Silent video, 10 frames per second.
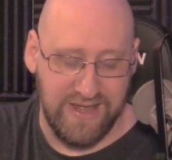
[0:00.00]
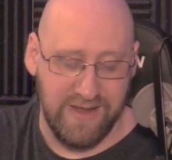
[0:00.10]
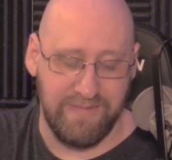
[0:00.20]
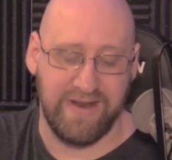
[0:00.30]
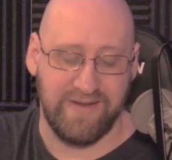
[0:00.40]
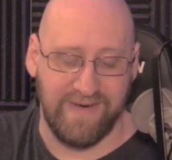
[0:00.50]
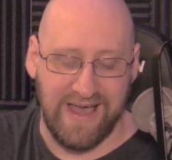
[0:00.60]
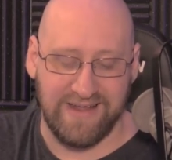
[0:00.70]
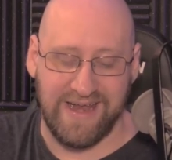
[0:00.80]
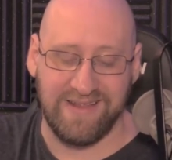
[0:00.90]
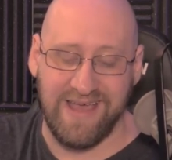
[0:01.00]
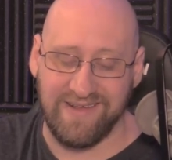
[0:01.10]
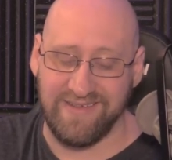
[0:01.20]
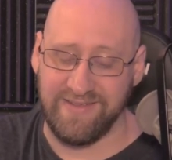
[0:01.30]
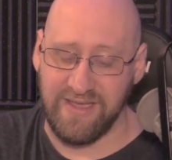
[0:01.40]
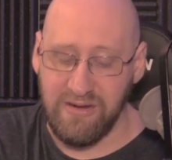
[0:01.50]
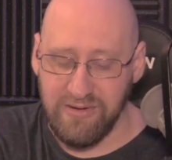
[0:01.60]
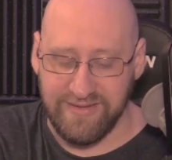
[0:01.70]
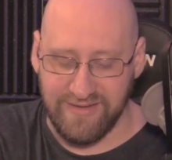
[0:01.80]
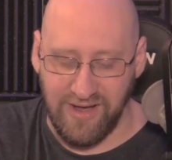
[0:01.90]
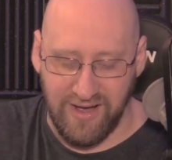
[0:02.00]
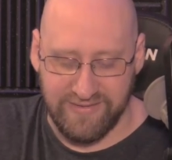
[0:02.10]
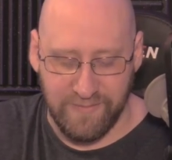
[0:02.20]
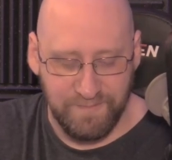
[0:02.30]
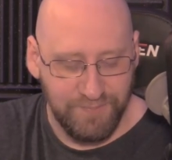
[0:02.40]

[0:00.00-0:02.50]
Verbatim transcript: he admitted to violating Texas securities laws